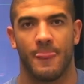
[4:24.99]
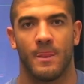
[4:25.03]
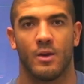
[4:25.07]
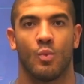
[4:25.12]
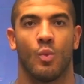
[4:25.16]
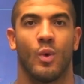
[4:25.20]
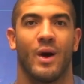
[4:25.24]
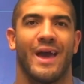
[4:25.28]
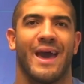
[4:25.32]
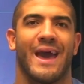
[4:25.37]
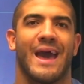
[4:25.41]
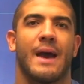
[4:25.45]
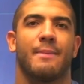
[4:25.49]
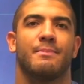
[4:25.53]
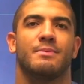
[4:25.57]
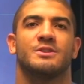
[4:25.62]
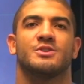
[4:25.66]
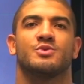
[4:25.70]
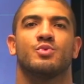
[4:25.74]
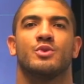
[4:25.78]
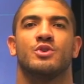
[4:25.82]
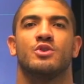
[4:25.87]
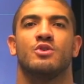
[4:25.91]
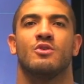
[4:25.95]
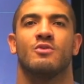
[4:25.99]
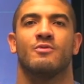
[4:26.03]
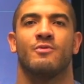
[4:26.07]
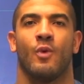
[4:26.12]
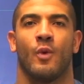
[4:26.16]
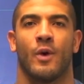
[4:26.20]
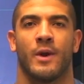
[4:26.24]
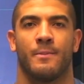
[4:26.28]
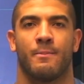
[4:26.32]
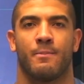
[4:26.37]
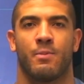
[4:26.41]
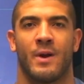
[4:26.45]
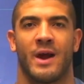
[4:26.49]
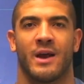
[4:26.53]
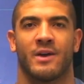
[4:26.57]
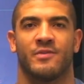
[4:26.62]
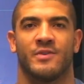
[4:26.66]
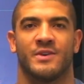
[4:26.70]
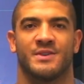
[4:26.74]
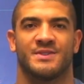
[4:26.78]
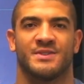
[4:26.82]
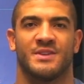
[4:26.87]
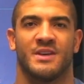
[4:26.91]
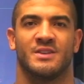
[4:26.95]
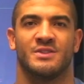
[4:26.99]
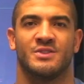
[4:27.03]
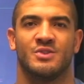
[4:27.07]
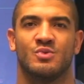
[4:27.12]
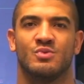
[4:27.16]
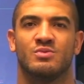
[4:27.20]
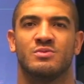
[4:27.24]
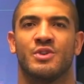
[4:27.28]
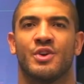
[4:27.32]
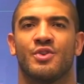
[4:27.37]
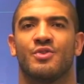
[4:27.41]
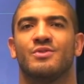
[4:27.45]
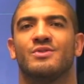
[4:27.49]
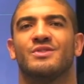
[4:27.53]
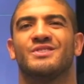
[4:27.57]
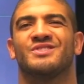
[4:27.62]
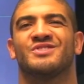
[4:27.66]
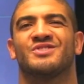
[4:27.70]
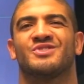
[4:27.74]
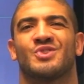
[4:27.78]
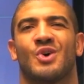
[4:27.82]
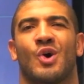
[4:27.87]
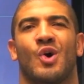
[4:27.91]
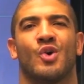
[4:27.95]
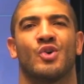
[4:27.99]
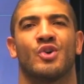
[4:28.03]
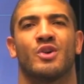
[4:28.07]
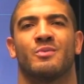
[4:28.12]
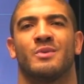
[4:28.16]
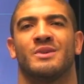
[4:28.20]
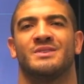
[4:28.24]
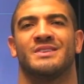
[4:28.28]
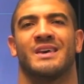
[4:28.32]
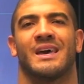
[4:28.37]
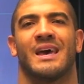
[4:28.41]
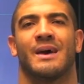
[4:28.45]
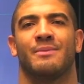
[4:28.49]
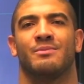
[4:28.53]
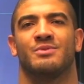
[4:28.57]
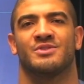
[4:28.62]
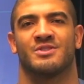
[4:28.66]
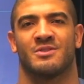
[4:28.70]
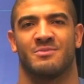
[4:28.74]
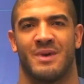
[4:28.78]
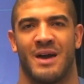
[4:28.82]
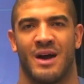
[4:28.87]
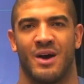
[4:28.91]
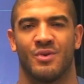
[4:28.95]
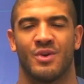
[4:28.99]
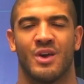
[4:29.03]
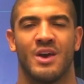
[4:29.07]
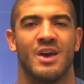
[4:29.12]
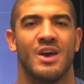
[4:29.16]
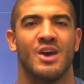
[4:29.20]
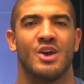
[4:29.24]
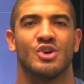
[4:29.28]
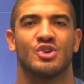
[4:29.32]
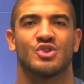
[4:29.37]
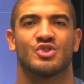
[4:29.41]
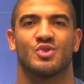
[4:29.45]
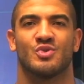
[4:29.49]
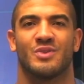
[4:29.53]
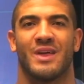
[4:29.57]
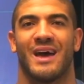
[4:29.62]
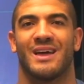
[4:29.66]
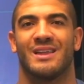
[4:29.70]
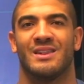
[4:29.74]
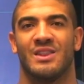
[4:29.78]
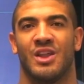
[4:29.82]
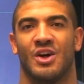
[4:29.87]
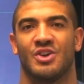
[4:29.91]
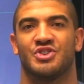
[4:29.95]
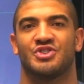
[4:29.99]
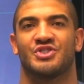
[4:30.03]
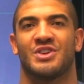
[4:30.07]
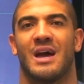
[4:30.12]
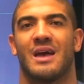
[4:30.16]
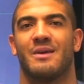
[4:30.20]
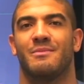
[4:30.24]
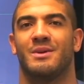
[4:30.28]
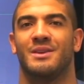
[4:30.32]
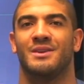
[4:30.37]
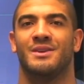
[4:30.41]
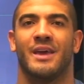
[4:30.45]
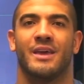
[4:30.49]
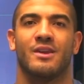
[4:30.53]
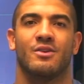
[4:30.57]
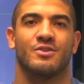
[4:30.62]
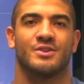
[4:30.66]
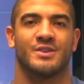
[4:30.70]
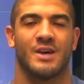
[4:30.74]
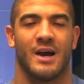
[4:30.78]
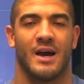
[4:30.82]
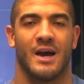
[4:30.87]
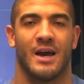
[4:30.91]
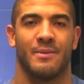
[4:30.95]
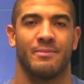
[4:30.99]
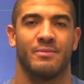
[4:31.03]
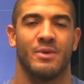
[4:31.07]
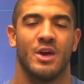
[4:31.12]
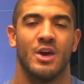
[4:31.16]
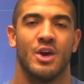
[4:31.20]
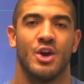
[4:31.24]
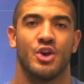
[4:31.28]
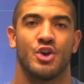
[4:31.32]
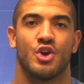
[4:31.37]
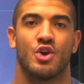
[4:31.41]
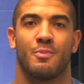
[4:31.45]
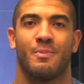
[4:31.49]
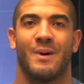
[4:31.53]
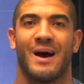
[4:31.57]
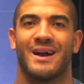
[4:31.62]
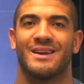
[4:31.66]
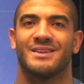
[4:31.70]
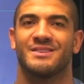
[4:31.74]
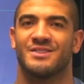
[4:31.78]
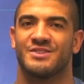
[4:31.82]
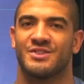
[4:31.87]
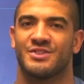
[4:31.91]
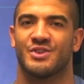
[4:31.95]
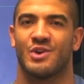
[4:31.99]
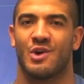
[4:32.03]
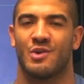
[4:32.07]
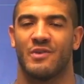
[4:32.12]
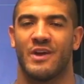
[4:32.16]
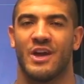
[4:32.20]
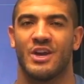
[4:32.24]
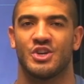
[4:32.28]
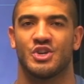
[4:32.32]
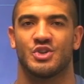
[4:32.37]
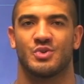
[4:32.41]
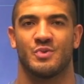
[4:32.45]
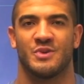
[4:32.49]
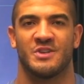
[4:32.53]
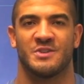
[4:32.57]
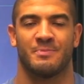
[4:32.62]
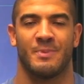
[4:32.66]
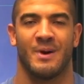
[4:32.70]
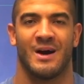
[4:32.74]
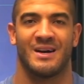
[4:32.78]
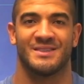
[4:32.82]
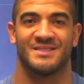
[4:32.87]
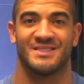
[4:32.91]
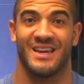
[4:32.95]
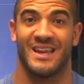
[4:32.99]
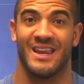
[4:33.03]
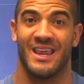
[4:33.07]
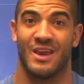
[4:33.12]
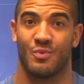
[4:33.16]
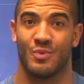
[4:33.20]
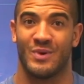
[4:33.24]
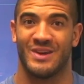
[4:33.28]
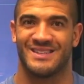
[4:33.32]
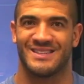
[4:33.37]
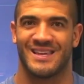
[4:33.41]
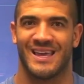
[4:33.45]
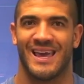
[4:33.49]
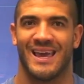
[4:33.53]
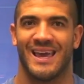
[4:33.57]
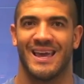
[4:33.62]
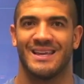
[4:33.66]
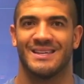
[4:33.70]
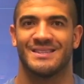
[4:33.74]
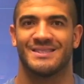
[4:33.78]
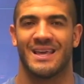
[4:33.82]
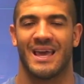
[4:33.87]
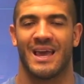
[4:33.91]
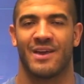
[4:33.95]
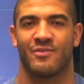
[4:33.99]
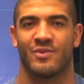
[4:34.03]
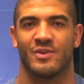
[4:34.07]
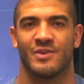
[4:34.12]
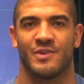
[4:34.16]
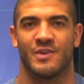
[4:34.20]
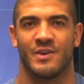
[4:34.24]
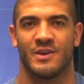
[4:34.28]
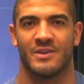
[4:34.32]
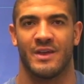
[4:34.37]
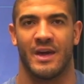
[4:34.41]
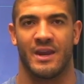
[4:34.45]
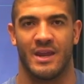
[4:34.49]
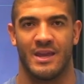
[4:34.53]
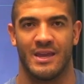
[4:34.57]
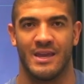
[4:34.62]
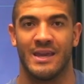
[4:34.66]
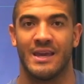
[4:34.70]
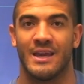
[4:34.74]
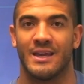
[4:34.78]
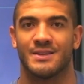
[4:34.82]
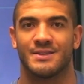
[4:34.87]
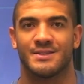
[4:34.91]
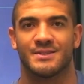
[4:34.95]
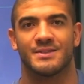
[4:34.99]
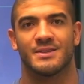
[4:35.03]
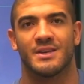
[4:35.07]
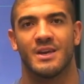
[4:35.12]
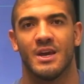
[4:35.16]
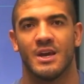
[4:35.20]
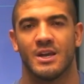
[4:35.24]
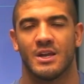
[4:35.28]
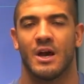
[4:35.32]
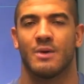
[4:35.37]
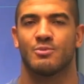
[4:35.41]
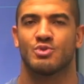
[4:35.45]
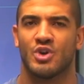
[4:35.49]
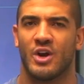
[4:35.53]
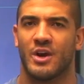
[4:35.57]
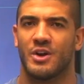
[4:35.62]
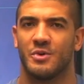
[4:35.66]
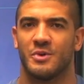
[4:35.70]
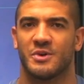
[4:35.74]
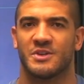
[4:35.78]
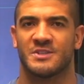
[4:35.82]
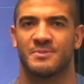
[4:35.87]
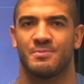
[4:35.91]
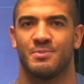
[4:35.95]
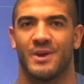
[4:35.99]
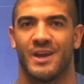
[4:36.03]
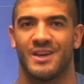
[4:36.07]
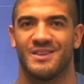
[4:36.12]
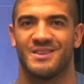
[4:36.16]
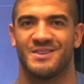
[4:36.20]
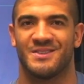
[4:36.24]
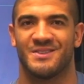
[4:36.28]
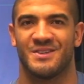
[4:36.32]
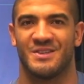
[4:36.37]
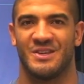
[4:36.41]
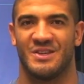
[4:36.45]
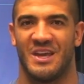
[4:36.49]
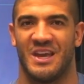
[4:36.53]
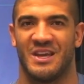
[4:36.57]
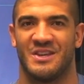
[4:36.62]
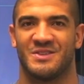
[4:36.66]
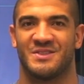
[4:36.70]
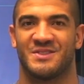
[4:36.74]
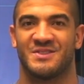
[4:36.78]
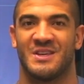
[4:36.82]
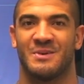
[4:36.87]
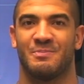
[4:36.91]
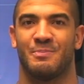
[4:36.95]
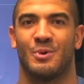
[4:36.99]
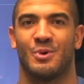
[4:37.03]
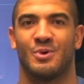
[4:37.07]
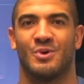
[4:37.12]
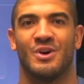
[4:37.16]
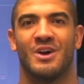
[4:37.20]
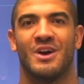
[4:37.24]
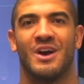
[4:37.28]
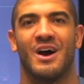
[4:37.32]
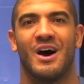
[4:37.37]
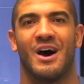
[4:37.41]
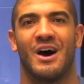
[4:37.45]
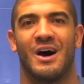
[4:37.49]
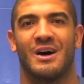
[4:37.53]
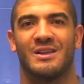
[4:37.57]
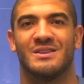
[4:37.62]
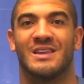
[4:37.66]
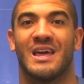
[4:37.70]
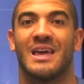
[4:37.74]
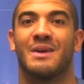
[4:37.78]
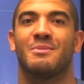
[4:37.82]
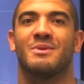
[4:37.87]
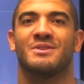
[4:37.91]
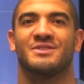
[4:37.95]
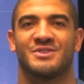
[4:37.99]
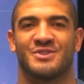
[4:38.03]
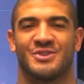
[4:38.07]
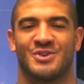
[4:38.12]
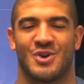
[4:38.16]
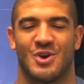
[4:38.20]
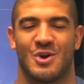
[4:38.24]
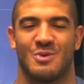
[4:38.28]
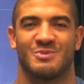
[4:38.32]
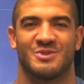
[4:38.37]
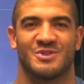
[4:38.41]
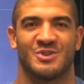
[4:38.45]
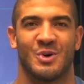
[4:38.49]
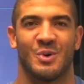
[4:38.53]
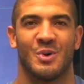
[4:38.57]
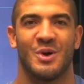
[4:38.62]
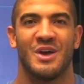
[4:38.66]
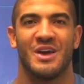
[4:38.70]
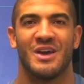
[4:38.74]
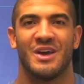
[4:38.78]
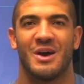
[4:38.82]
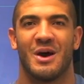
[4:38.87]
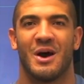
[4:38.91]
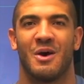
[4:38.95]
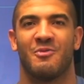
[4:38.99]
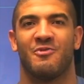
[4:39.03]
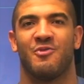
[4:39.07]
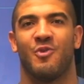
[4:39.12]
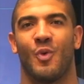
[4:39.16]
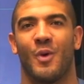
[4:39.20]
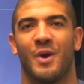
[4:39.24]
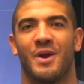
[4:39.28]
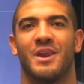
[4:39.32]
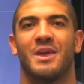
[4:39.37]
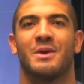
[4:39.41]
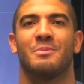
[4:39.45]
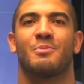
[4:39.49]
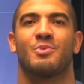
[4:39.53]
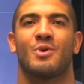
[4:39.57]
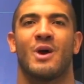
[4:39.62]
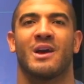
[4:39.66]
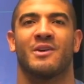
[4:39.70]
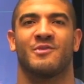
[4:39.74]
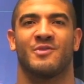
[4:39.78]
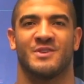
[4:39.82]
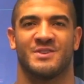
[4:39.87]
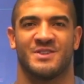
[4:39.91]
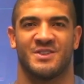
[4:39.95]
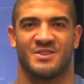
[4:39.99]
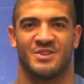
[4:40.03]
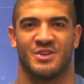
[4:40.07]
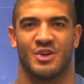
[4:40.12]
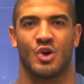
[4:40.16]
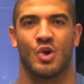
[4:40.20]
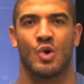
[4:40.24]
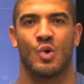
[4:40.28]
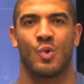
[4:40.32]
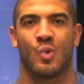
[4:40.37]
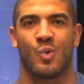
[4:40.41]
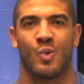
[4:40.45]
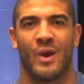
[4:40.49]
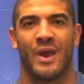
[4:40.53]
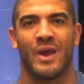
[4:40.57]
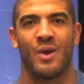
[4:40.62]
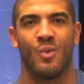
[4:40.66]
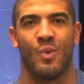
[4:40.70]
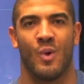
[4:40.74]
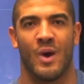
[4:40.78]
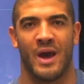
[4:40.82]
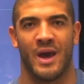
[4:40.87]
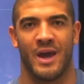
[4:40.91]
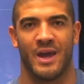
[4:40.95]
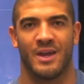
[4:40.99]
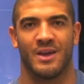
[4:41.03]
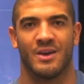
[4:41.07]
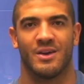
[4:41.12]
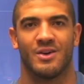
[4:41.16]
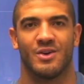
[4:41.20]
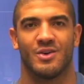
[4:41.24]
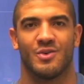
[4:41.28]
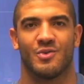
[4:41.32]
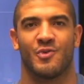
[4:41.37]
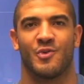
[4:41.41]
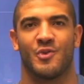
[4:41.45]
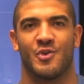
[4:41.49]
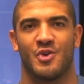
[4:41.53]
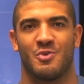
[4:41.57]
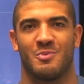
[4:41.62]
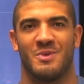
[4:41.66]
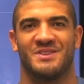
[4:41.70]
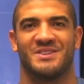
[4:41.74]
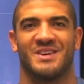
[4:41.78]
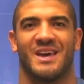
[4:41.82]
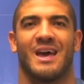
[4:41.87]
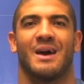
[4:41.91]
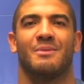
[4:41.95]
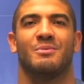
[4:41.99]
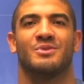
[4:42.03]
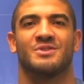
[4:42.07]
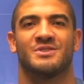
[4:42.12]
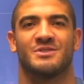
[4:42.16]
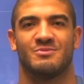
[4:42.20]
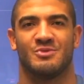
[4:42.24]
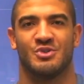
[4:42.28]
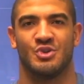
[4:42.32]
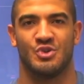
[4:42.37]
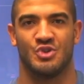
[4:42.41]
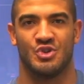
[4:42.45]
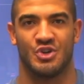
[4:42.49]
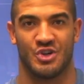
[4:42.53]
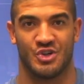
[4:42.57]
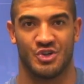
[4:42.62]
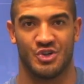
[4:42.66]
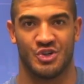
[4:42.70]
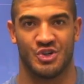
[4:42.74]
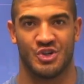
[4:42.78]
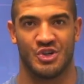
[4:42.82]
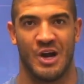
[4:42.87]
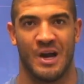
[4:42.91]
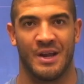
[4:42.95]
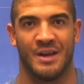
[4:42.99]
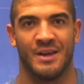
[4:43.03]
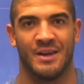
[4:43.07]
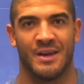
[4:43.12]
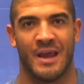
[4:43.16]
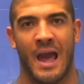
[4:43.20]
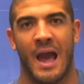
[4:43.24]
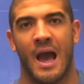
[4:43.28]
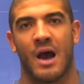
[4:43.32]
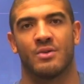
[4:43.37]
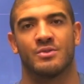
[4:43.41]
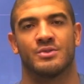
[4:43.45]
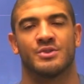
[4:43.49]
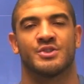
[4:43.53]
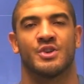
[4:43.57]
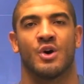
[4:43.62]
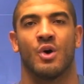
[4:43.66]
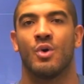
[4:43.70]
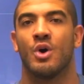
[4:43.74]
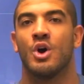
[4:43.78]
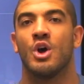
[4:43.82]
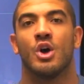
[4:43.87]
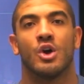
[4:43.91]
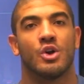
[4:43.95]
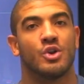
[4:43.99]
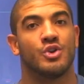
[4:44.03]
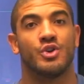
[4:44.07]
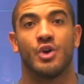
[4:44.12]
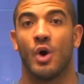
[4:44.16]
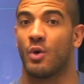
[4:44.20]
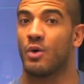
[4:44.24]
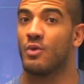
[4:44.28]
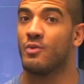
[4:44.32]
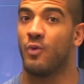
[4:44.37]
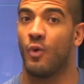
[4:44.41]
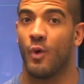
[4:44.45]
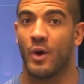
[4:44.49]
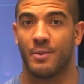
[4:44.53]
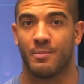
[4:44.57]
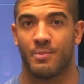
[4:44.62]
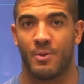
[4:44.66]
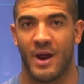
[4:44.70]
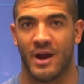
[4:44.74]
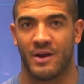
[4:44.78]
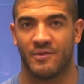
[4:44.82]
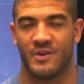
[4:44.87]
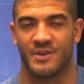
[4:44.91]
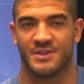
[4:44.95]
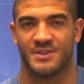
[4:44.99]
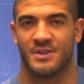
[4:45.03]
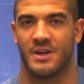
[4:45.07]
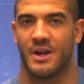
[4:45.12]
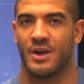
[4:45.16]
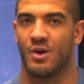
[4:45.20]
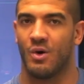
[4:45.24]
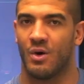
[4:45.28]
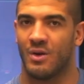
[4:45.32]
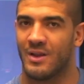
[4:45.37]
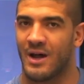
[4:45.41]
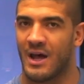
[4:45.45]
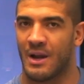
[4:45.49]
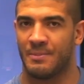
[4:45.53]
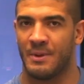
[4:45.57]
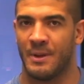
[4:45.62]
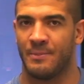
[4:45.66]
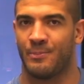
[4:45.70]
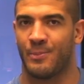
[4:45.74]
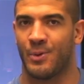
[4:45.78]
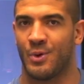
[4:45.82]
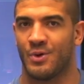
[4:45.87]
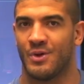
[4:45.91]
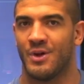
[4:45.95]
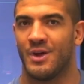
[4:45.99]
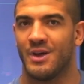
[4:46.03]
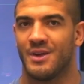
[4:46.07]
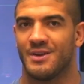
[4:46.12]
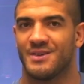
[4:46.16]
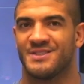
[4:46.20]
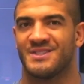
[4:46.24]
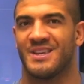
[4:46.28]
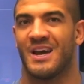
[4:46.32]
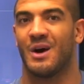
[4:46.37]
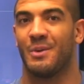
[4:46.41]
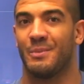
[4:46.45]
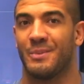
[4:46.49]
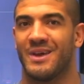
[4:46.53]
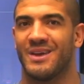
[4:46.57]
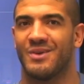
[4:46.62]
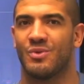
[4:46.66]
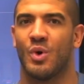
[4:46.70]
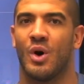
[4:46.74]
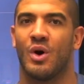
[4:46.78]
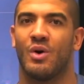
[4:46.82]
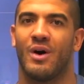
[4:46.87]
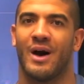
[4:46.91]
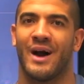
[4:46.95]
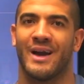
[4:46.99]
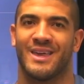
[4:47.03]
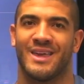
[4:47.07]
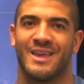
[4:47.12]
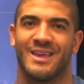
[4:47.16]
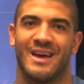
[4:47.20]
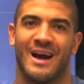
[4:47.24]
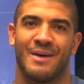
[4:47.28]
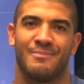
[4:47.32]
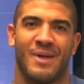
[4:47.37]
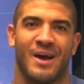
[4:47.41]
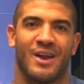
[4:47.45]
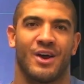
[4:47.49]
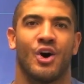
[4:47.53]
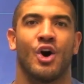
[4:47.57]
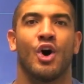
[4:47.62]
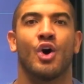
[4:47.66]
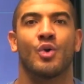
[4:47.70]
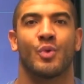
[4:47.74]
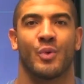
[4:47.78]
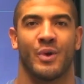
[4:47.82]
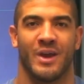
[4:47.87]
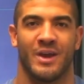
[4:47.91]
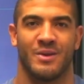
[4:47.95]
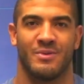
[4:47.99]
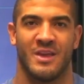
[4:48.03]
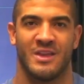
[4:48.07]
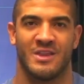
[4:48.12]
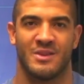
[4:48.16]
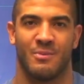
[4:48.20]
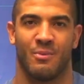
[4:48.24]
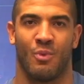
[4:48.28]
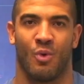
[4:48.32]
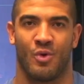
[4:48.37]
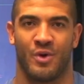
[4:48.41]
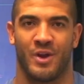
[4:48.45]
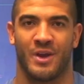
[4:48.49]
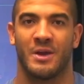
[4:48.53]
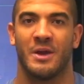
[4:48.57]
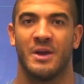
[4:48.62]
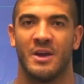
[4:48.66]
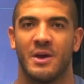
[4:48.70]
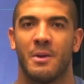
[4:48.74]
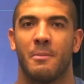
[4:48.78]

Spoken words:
What happens when you avoid breakfast is you literally stall your metabolism out, so that lunchtime and dinner time, your body's in starvation response and it retains everything that it eats. Now, I'm trying to explain this in simple layman's terms. So avoiding breakfast is a great way for your metabolism to just shut down. So don't avoid breakfast. And I know a lot of people tell me, well, I'm not hungry in the morning.